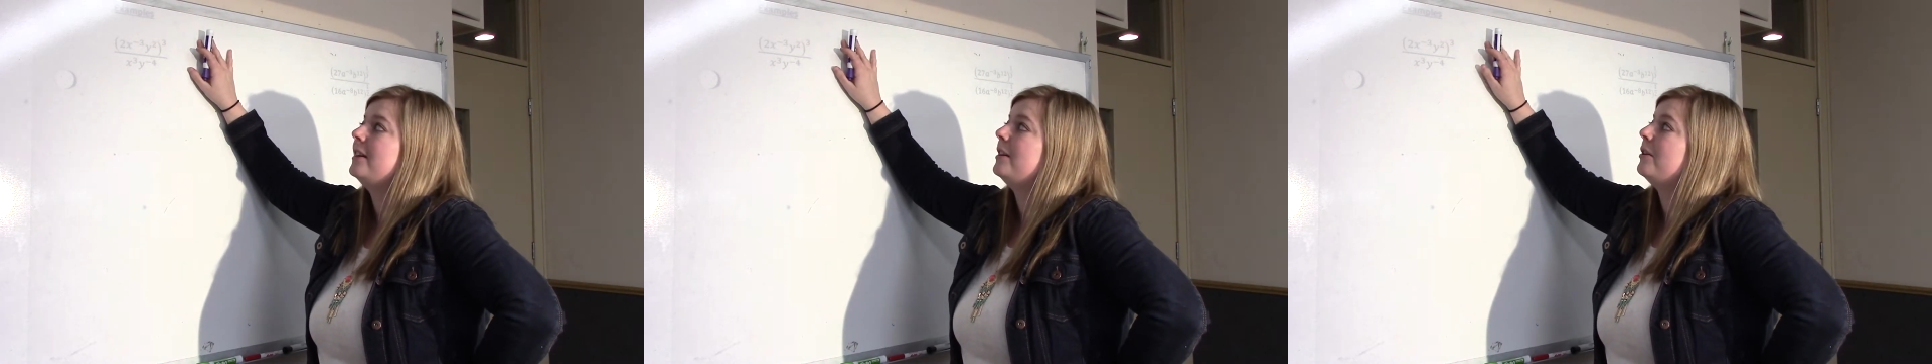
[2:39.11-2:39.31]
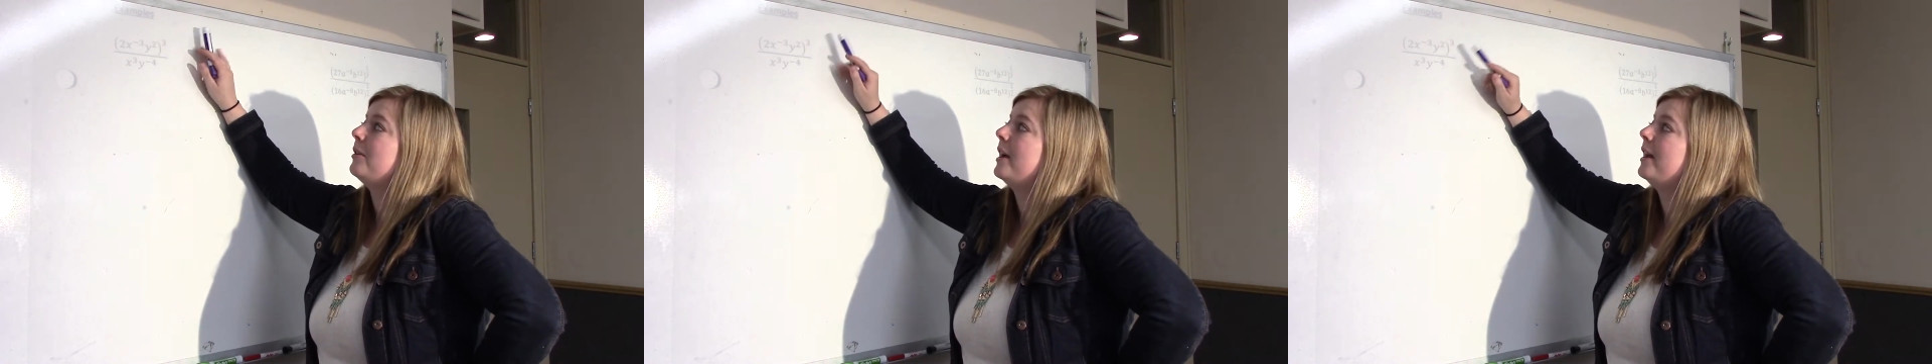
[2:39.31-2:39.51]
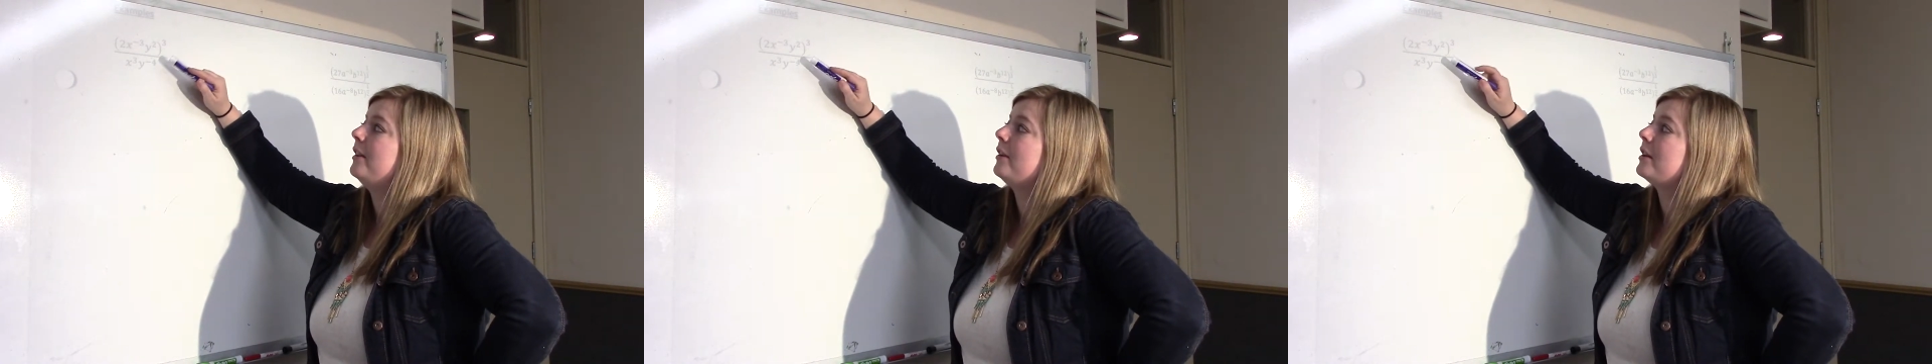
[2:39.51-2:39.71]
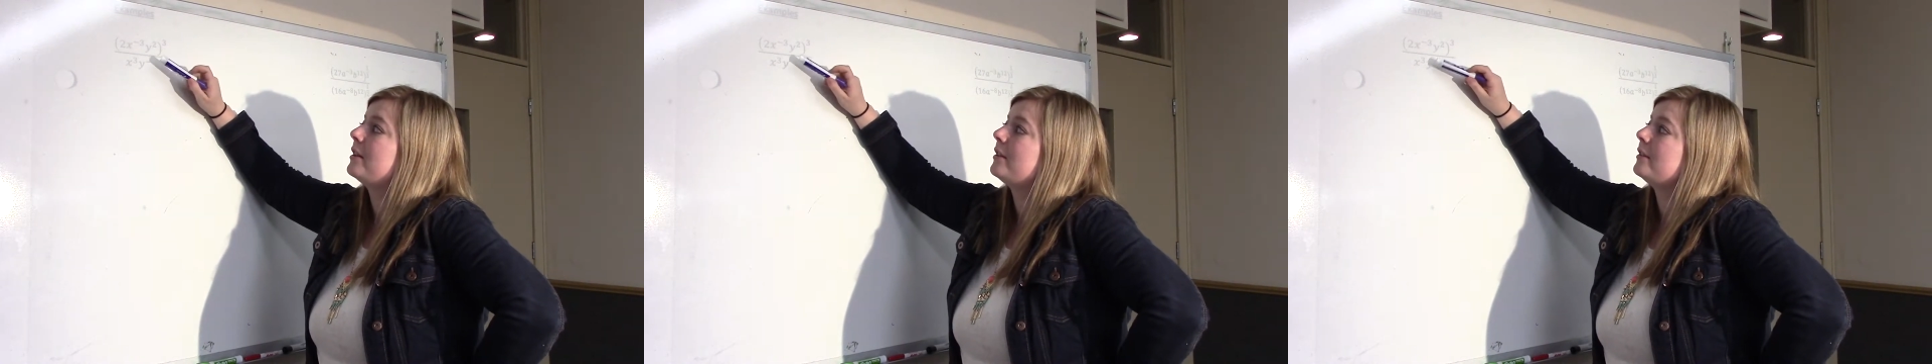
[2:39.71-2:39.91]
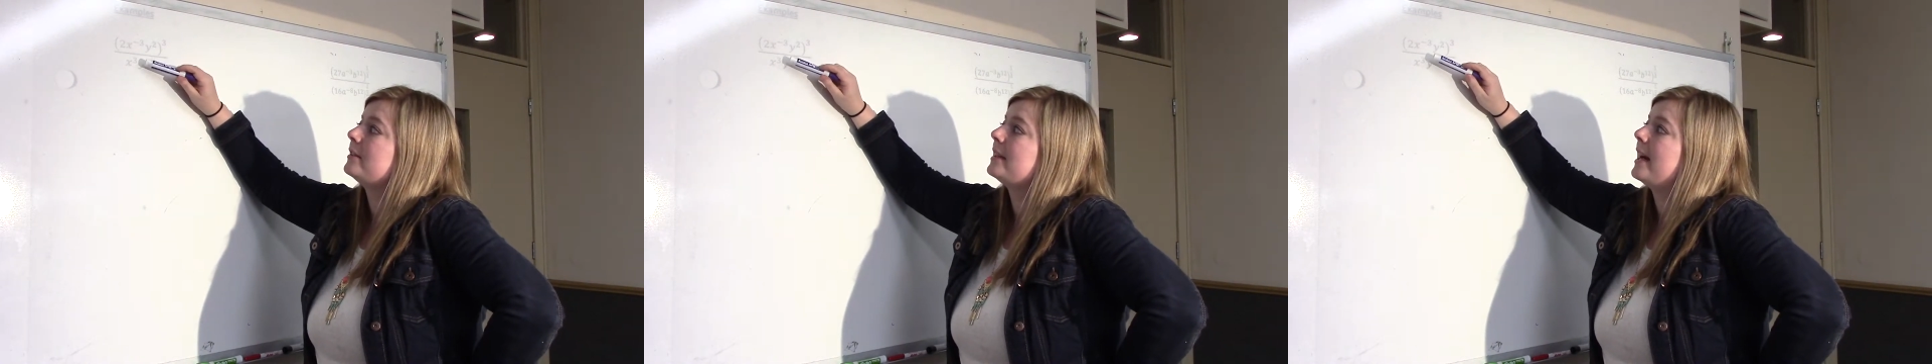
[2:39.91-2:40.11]
Okay, look,
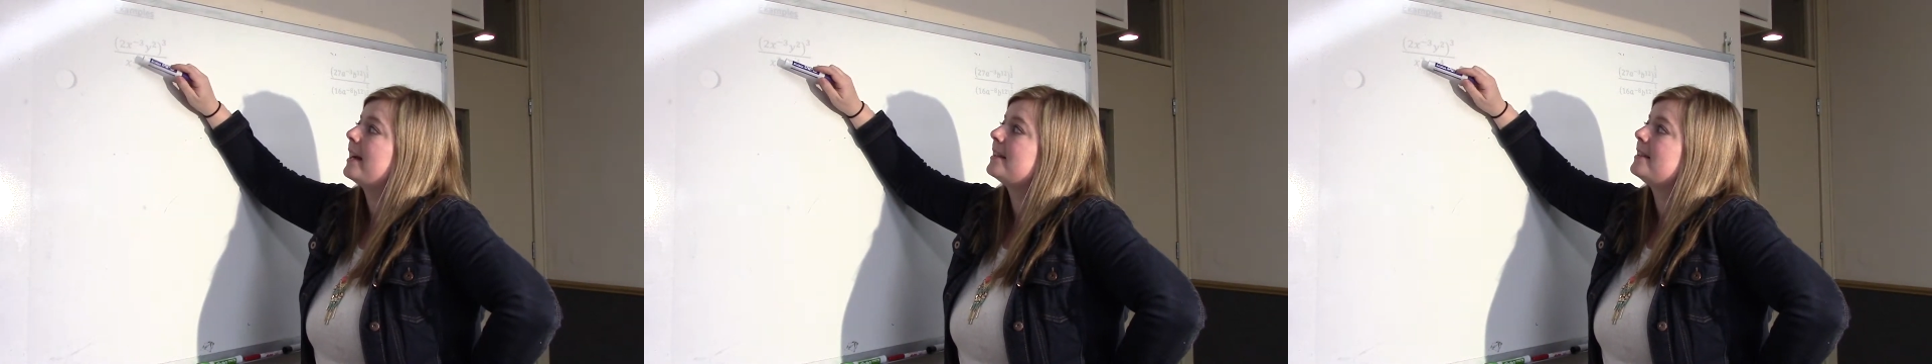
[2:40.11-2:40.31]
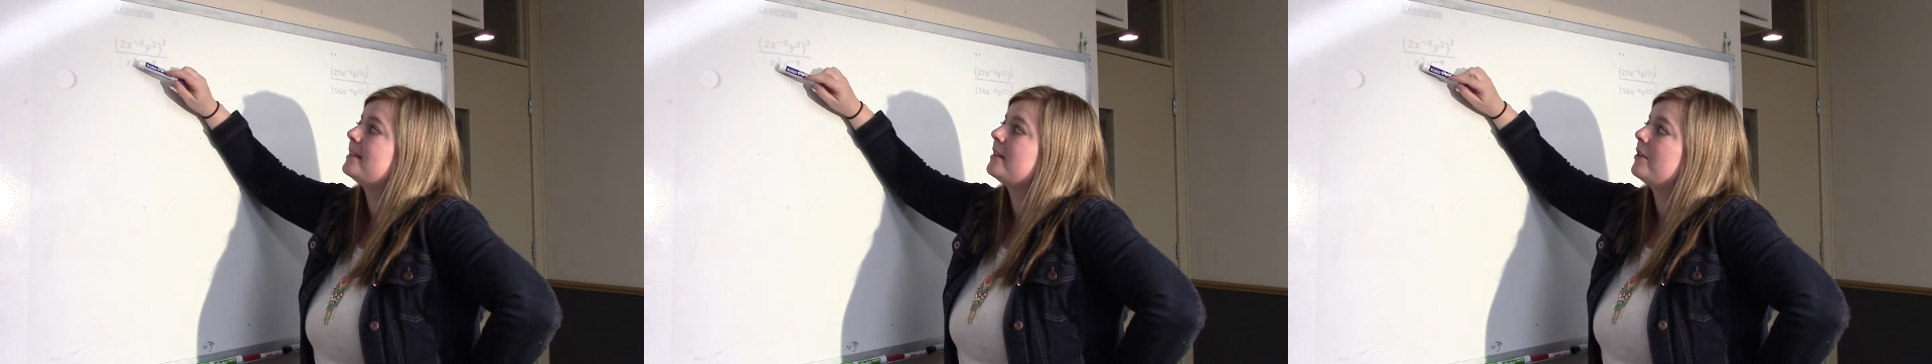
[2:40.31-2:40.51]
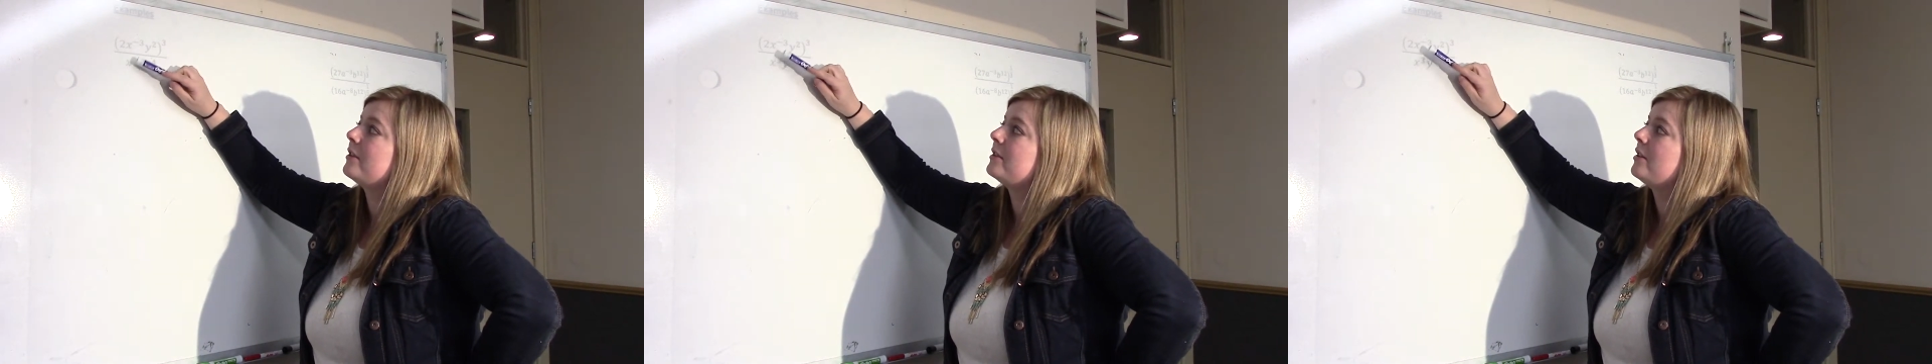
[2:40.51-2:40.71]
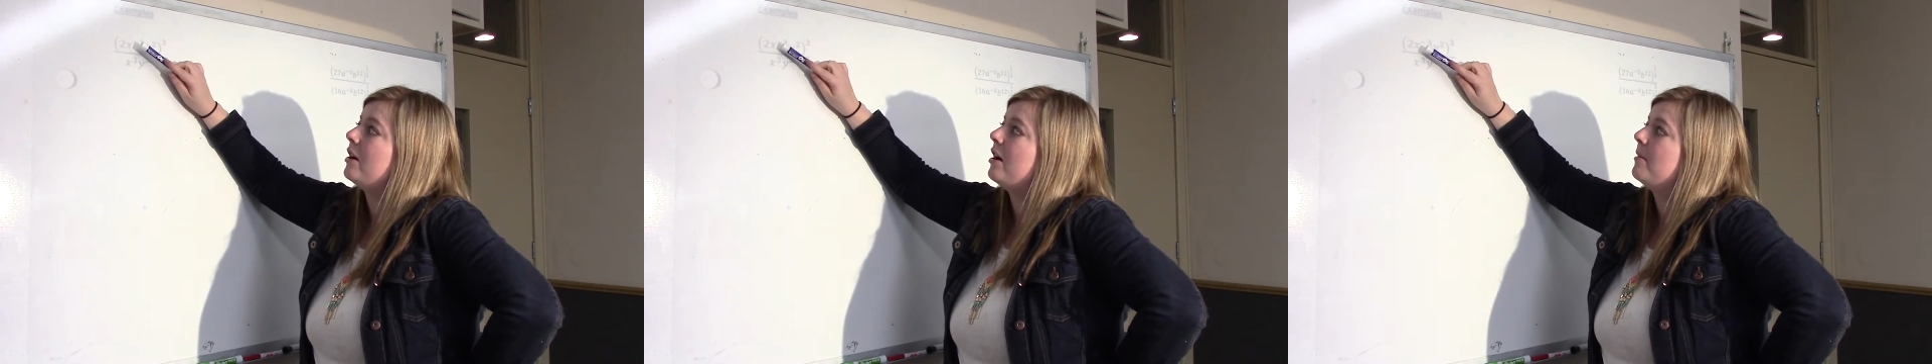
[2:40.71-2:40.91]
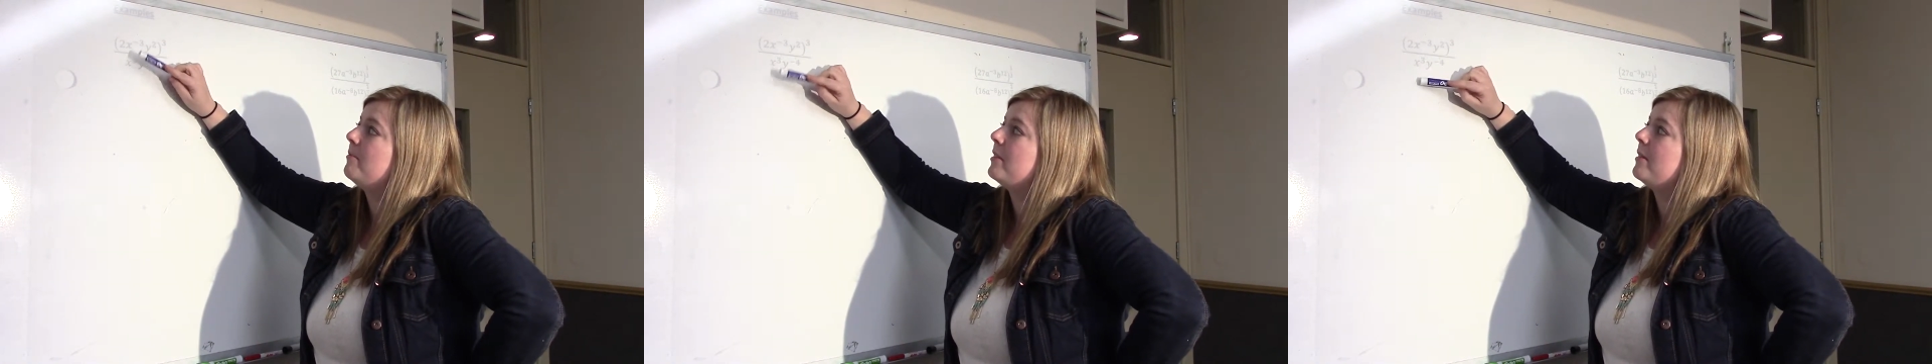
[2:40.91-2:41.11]
there's x's on the
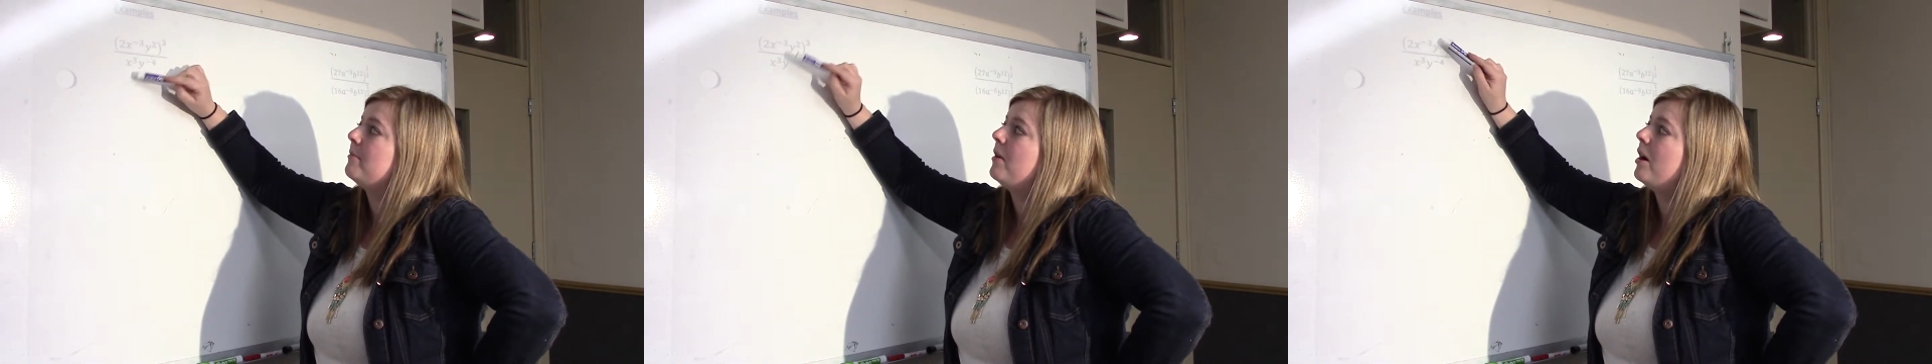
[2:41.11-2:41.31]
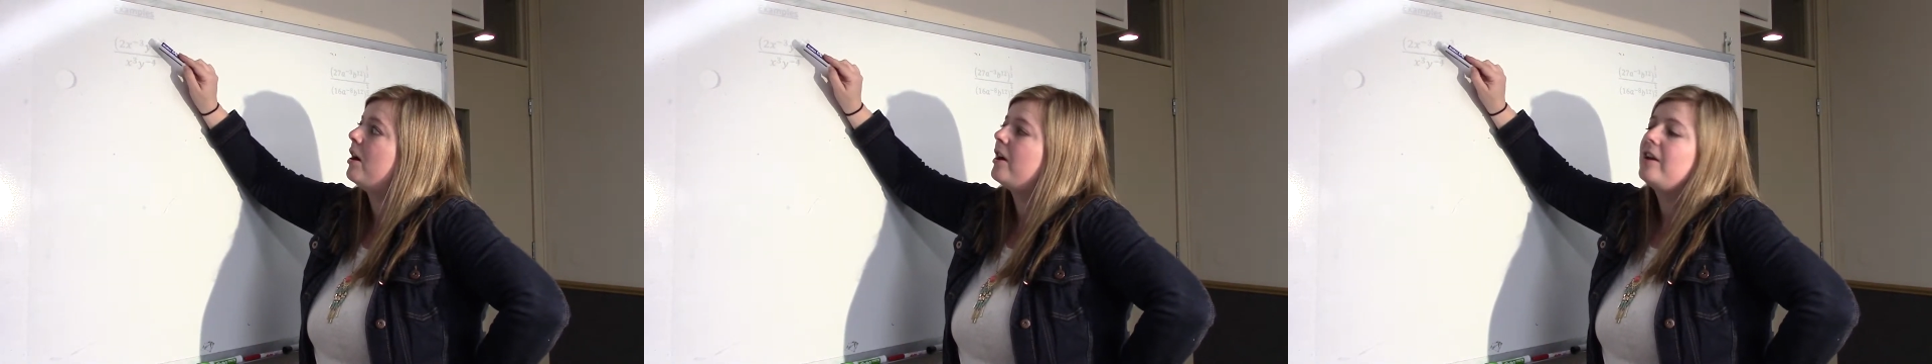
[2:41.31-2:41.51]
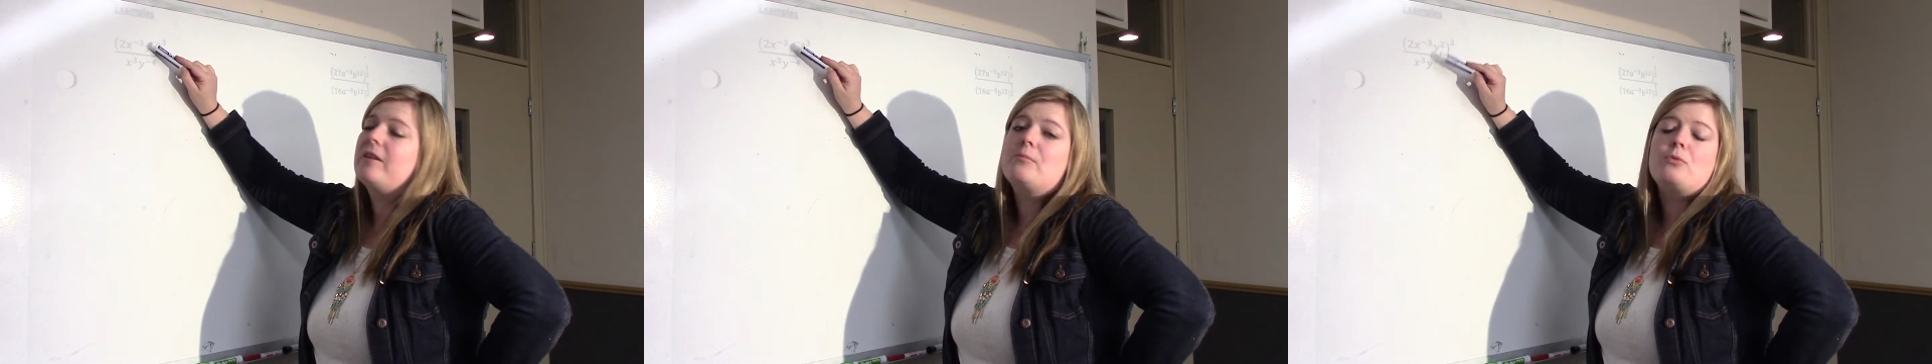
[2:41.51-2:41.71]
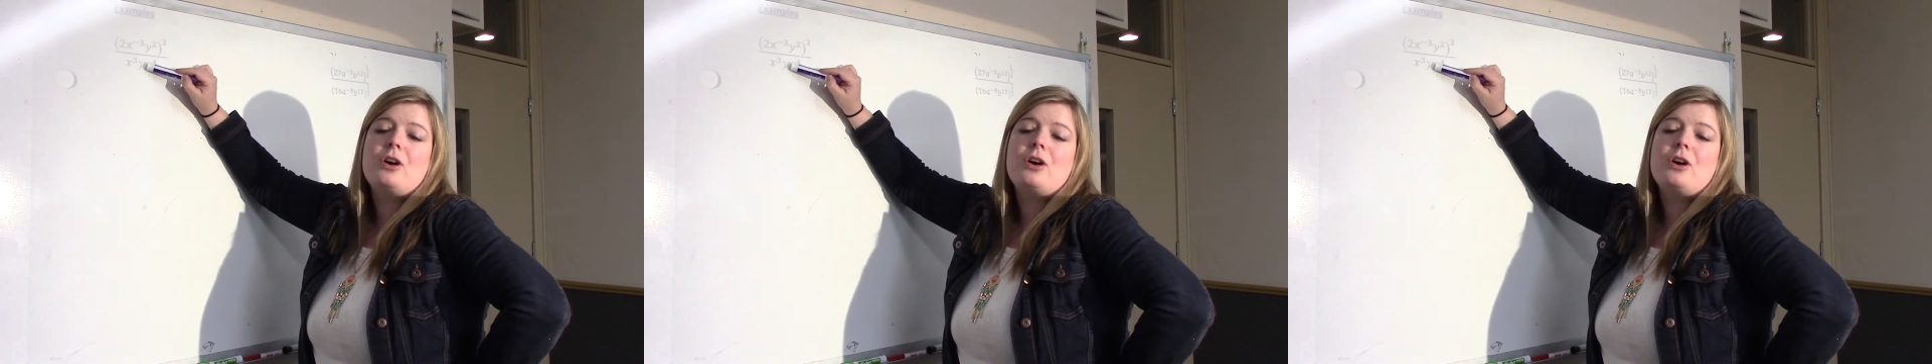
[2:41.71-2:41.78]
top and the bottom,